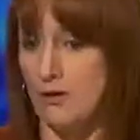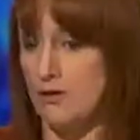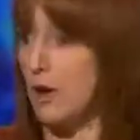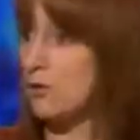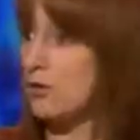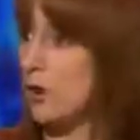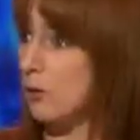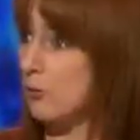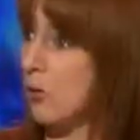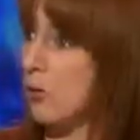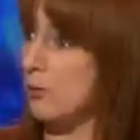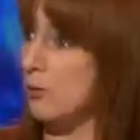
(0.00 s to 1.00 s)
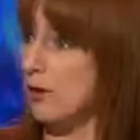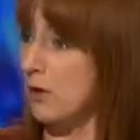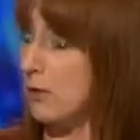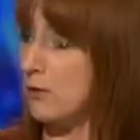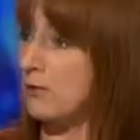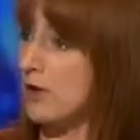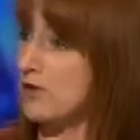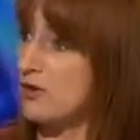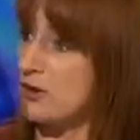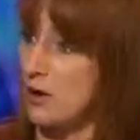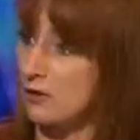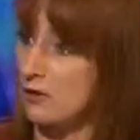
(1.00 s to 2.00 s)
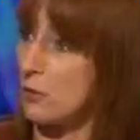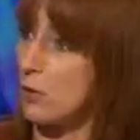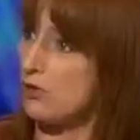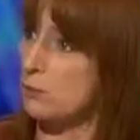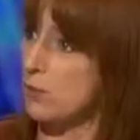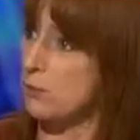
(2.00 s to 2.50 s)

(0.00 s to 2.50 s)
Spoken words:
downtown Rome on a Friday night and watch